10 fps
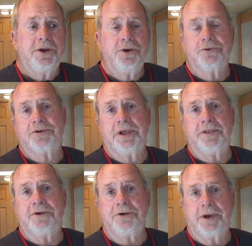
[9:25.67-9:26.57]
you'll see
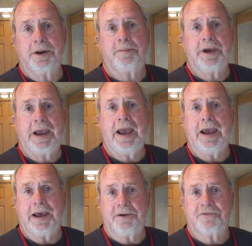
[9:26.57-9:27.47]
that you get a big
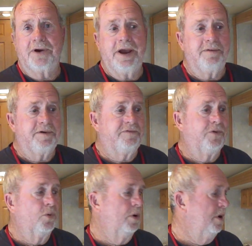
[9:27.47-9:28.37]
ad for having a
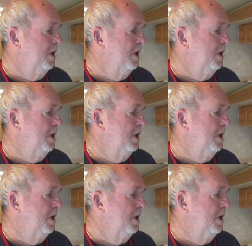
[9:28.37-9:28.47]
Ford